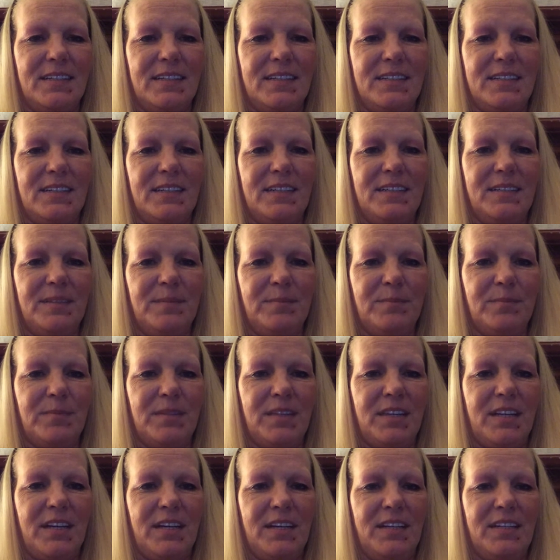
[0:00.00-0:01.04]
I'm
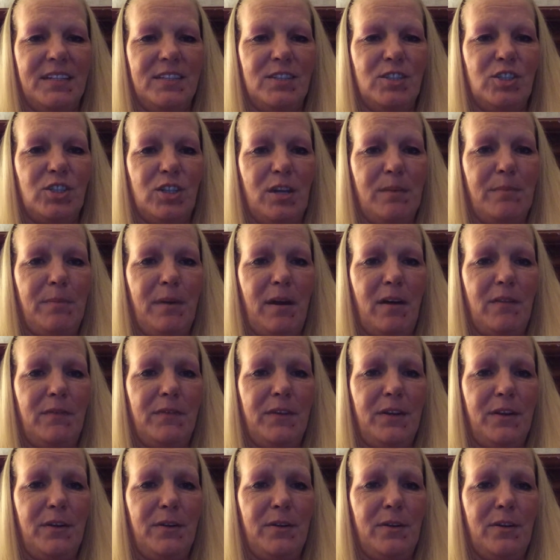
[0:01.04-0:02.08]
gonna jump off
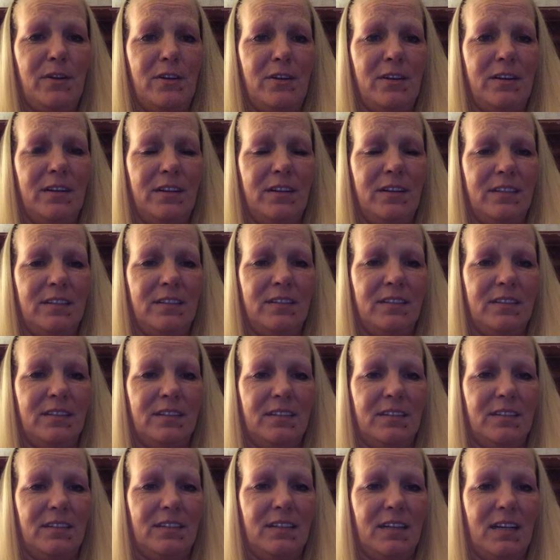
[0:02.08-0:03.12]
here.
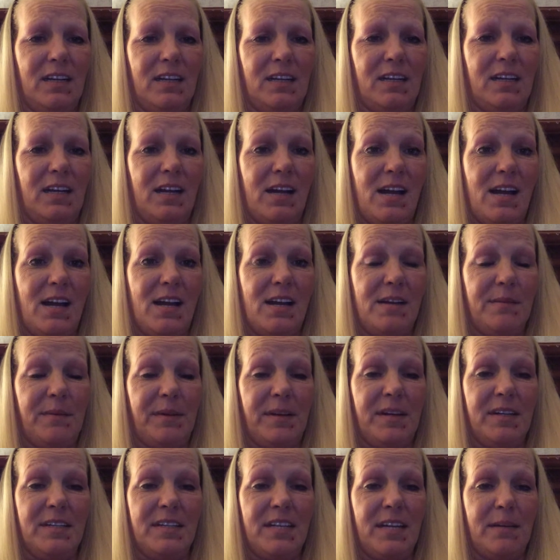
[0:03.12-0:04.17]
I'm
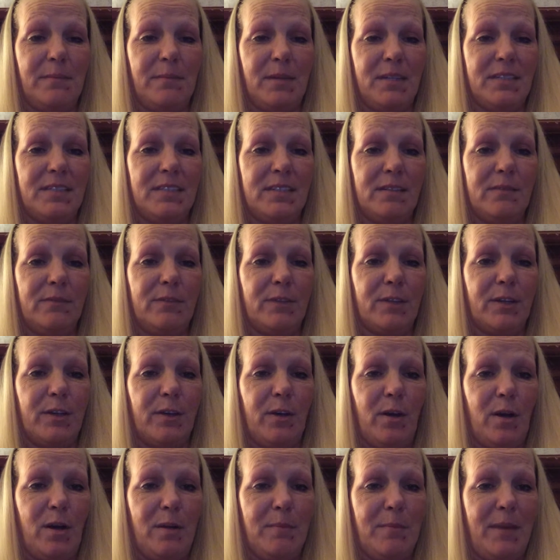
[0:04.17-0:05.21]
gonna take myself a good
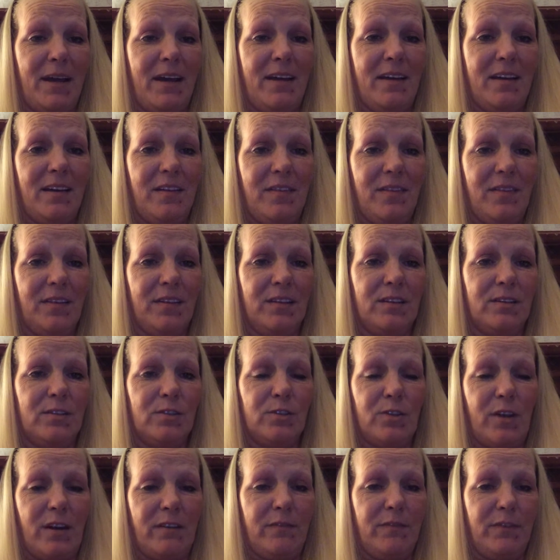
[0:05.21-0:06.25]
hot bath,
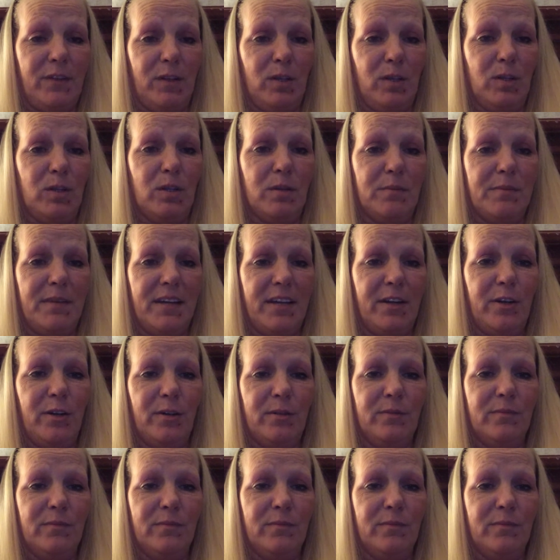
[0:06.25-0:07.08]
try to feel a little better.